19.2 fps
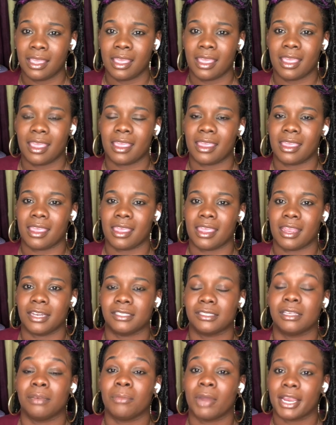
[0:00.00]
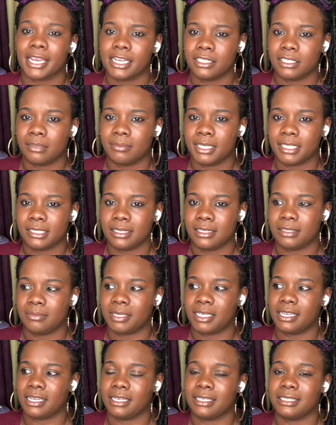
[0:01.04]
and to market your business,
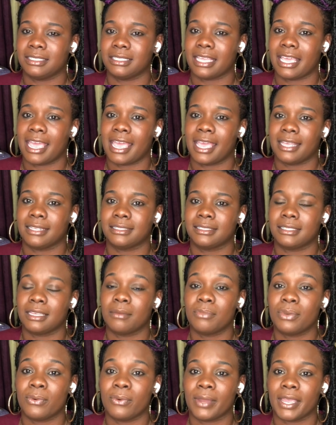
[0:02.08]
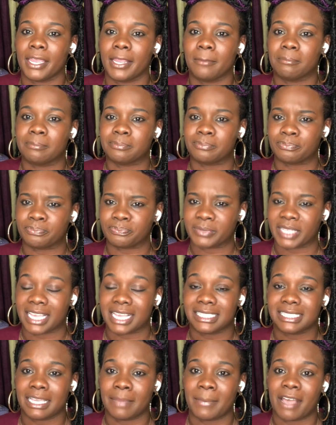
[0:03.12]
because at some point, like I
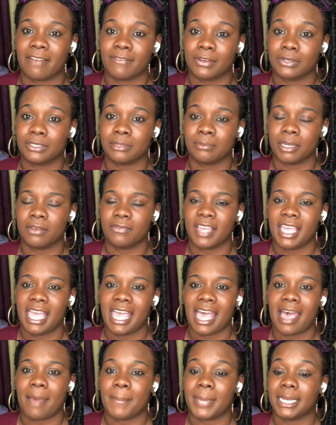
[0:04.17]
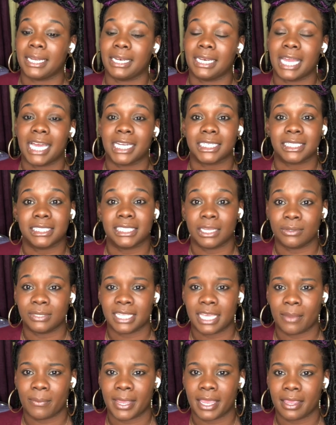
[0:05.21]
said, my first month, I made a lot of sales
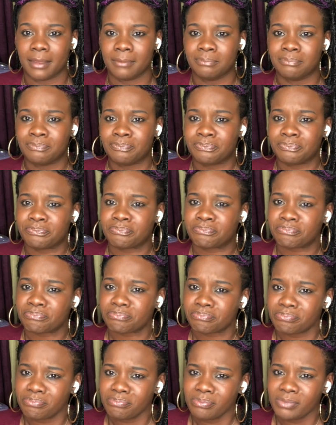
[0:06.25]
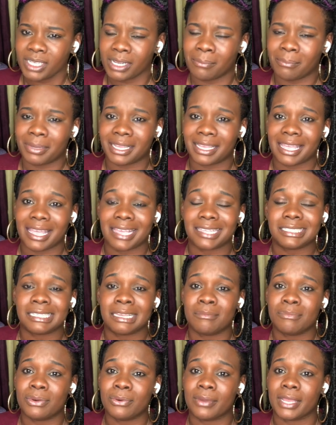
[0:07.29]
that way. But at
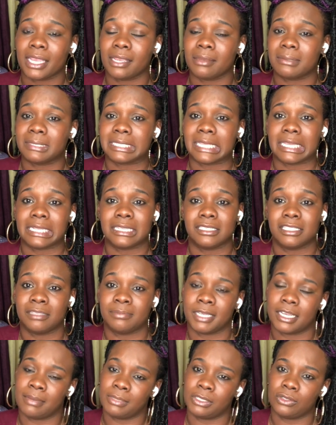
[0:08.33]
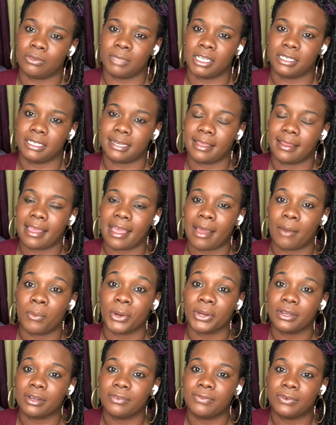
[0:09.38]
some point, it was like, this is becoming too much. Like I
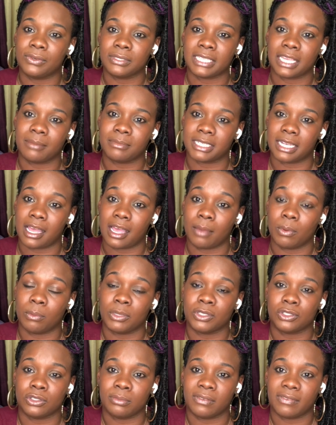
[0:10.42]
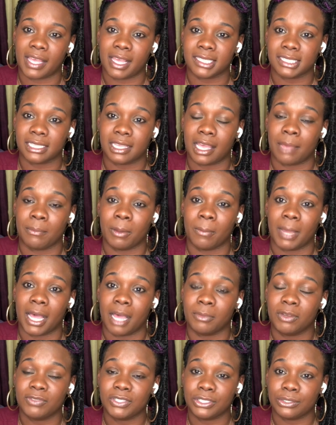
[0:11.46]
work a full-time job. I'm a supervisor. I'm a mom
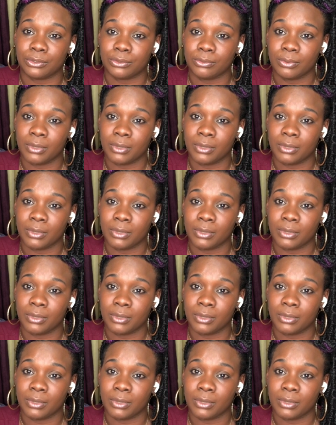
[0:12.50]
of 2.